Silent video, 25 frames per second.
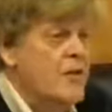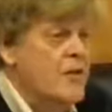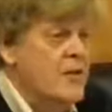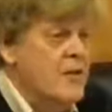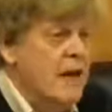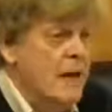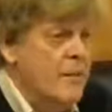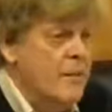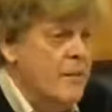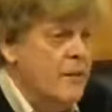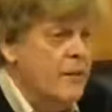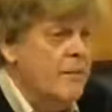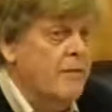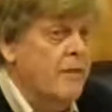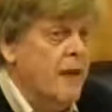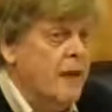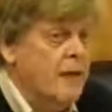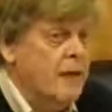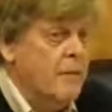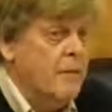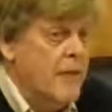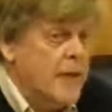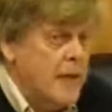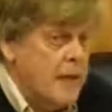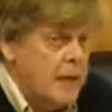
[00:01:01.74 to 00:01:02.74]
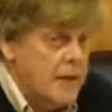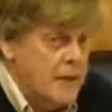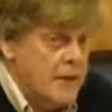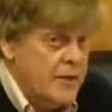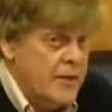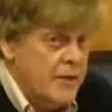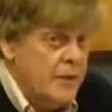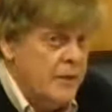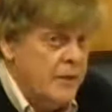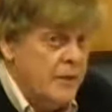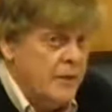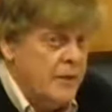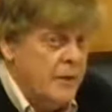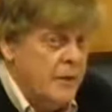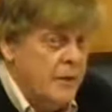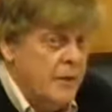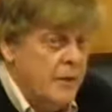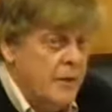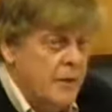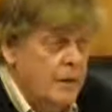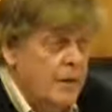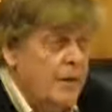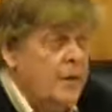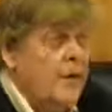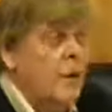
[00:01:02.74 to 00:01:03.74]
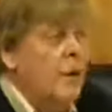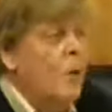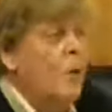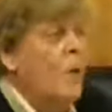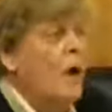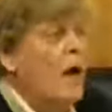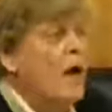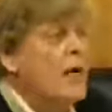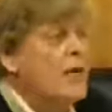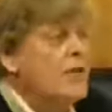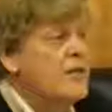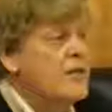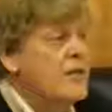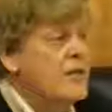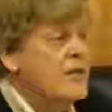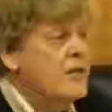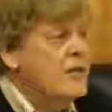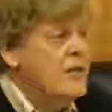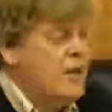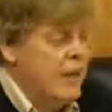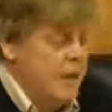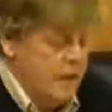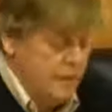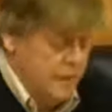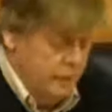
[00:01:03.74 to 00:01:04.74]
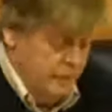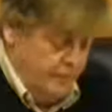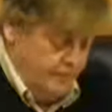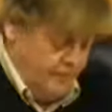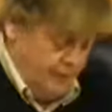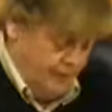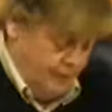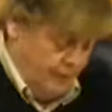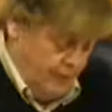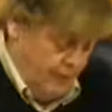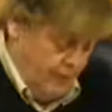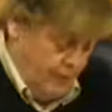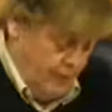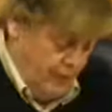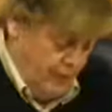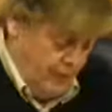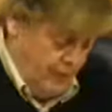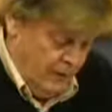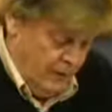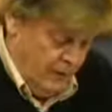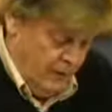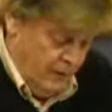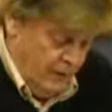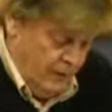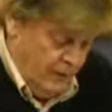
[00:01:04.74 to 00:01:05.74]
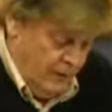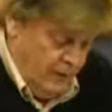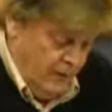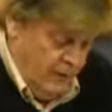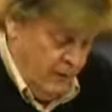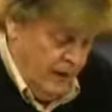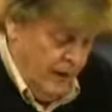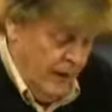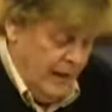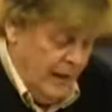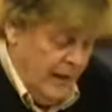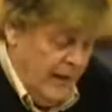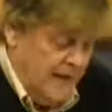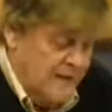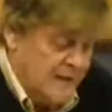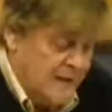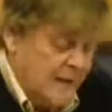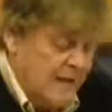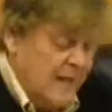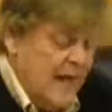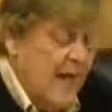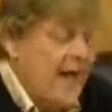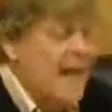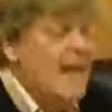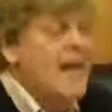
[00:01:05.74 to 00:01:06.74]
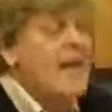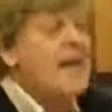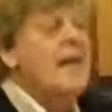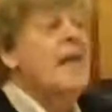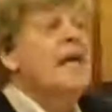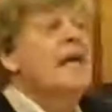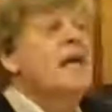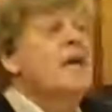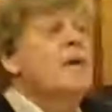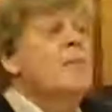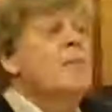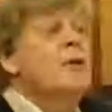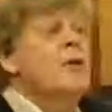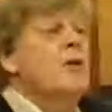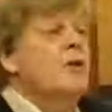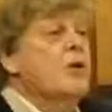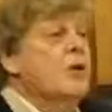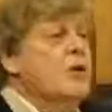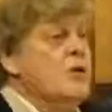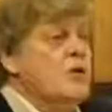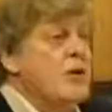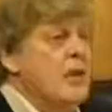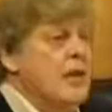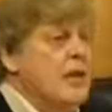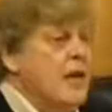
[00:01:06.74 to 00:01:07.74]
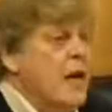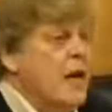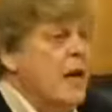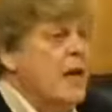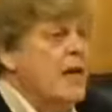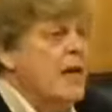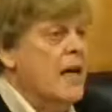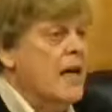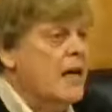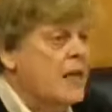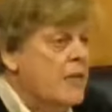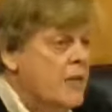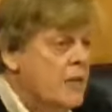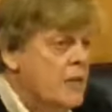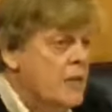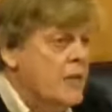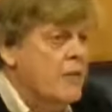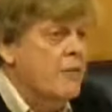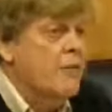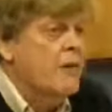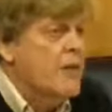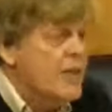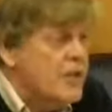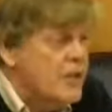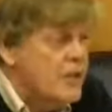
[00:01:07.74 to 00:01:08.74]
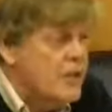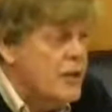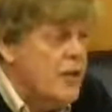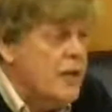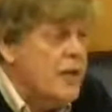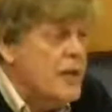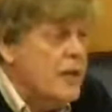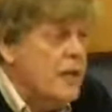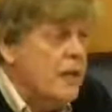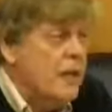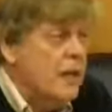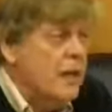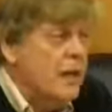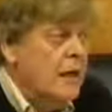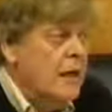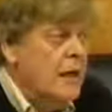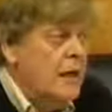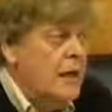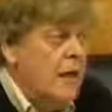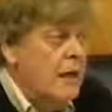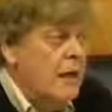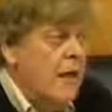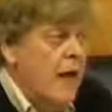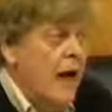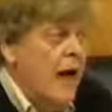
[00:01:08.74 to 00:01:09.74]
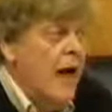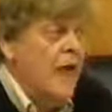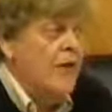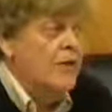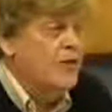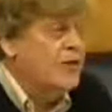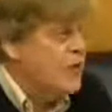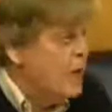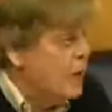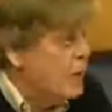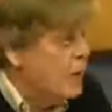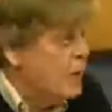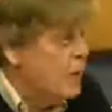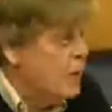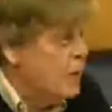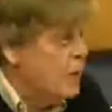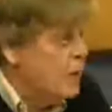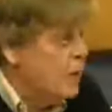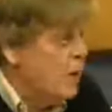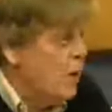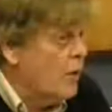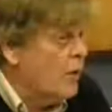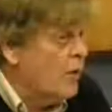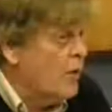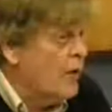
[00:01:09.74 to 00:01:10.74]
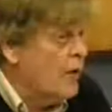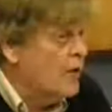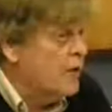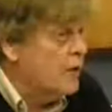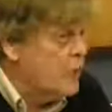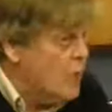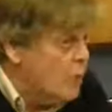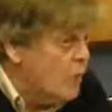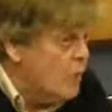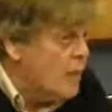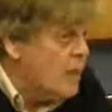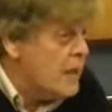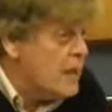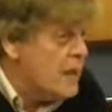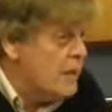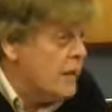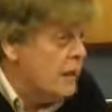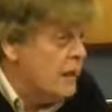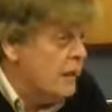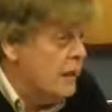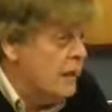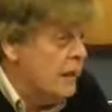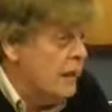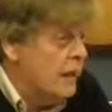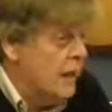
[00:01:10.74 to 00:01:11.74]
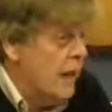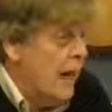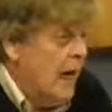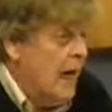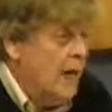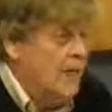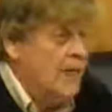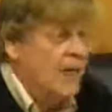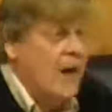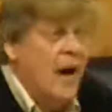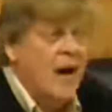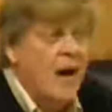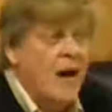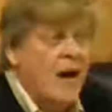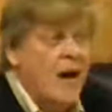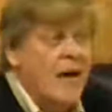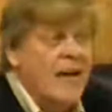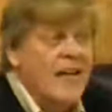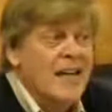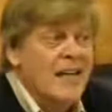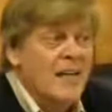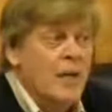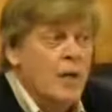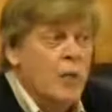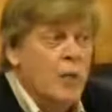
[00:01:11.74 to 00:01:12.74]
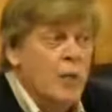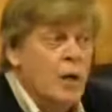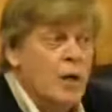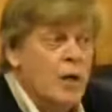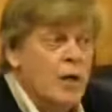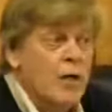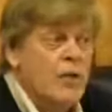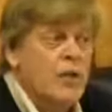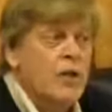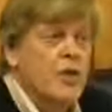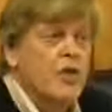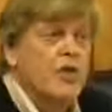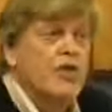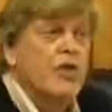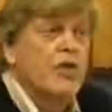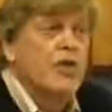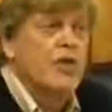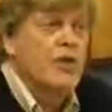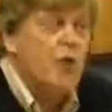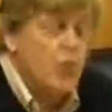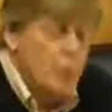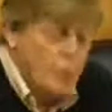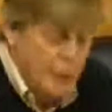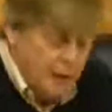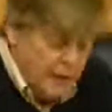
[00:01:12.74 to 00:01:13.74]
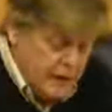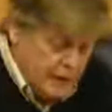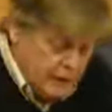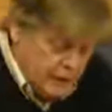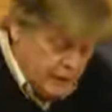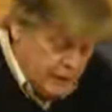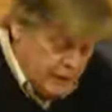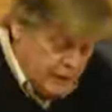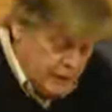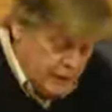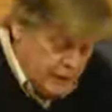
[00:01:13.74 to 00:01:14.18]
Islamic fundamentalism, why is it so? Is it A, because they are ignorant of history and don't know what they're doing and are, in a word, stupid?